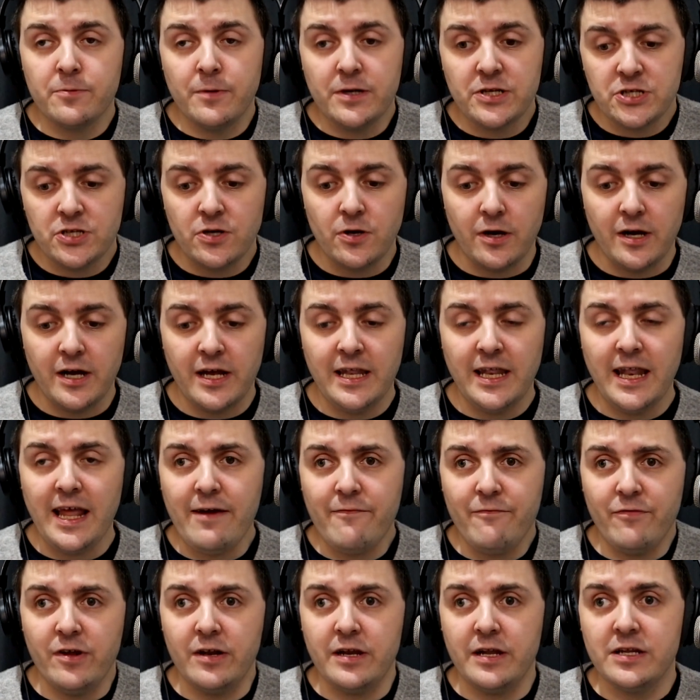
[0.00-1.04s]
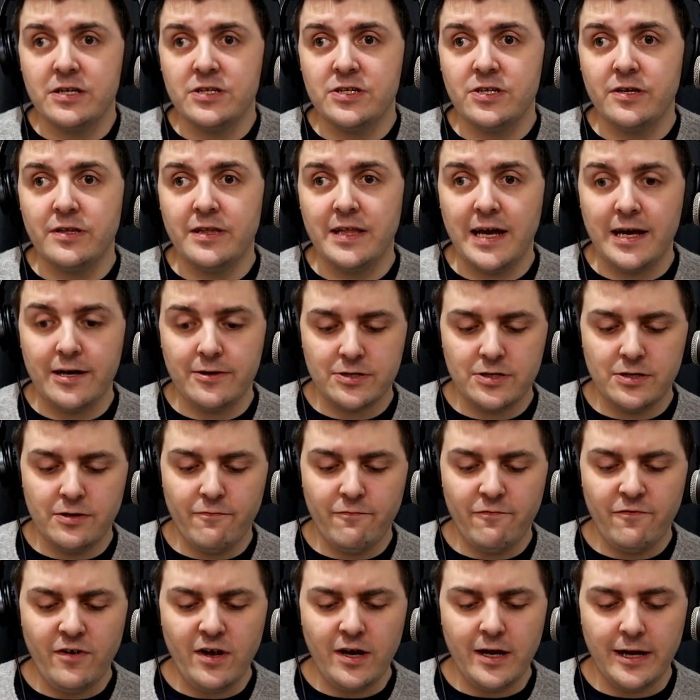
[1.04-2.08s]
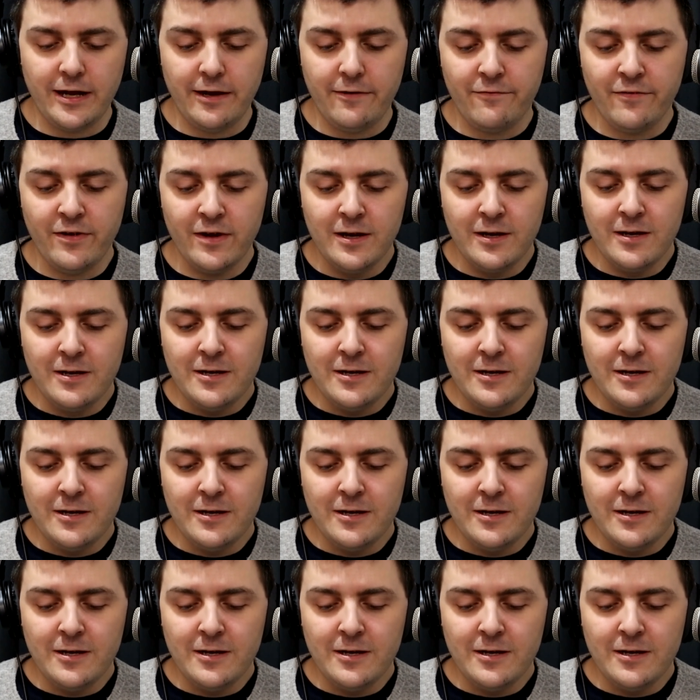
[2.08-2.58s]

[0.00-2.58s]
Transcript: which got 11 in 2005.